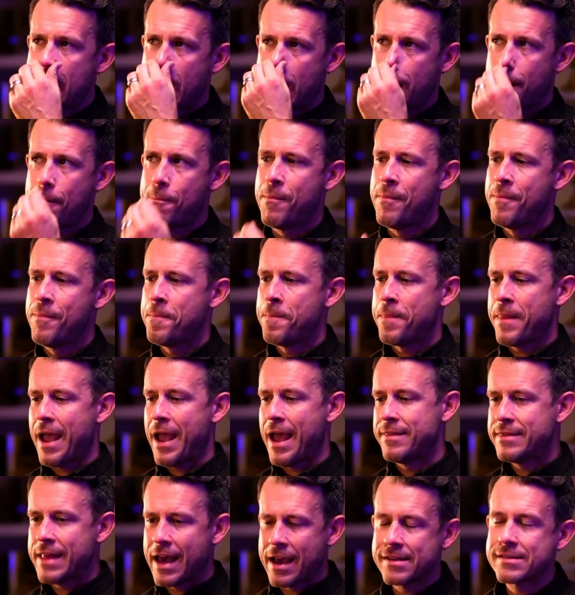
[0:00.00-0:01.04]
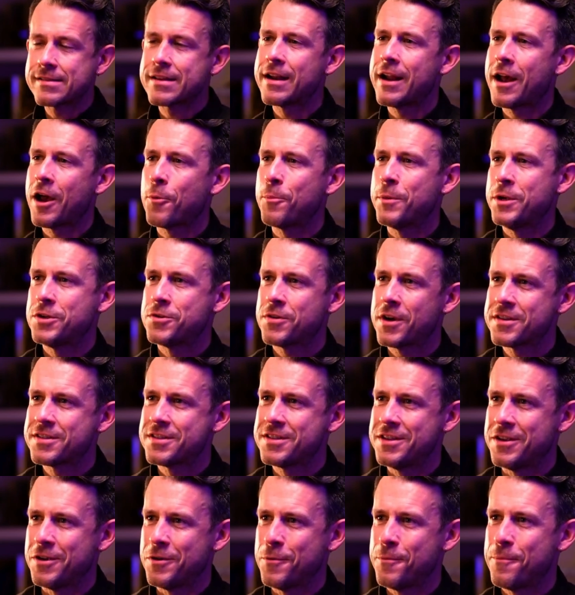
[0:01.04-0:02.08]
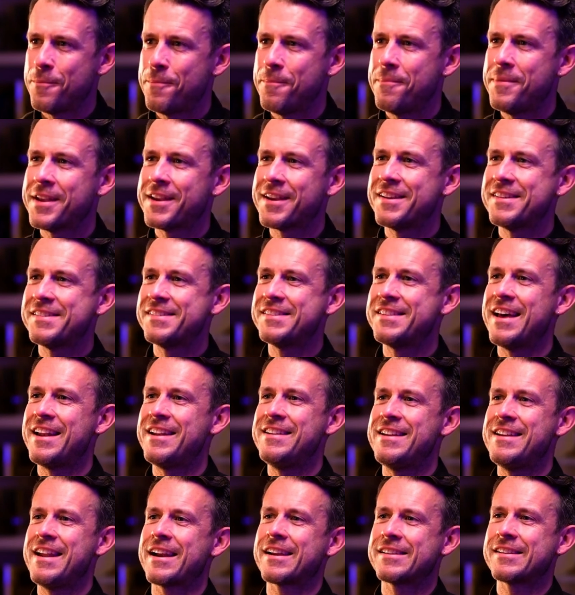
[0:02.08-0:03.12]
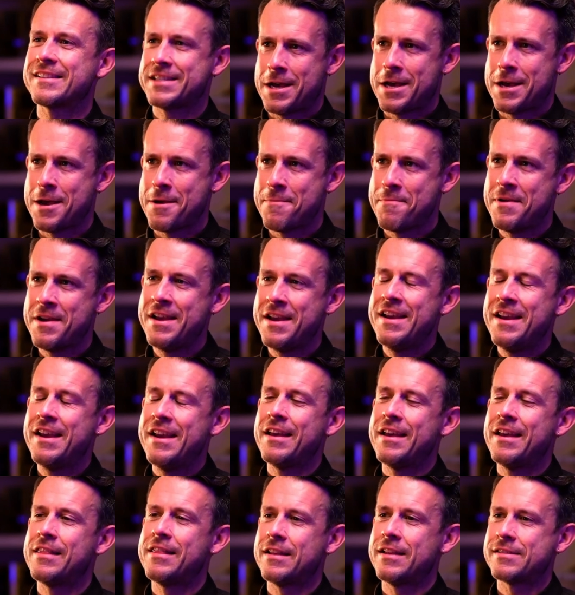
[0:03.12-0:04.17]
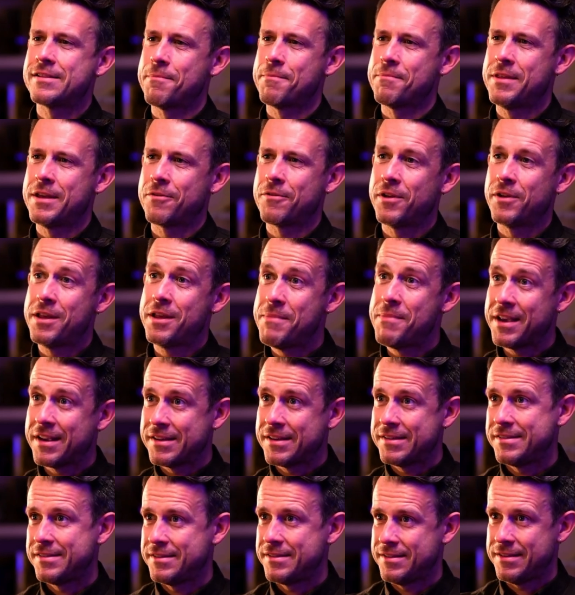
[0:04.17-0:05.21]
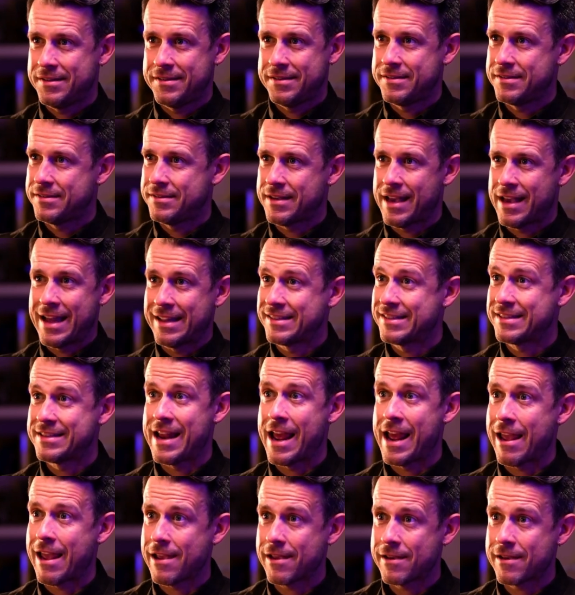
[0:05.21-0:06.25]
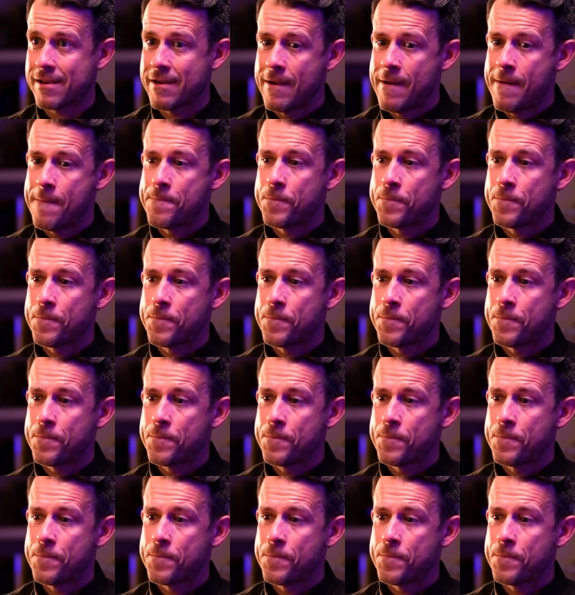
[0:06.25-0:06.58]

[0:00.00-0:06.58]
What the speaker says: And that is going to help me trust you because then next time that something really big is at stake,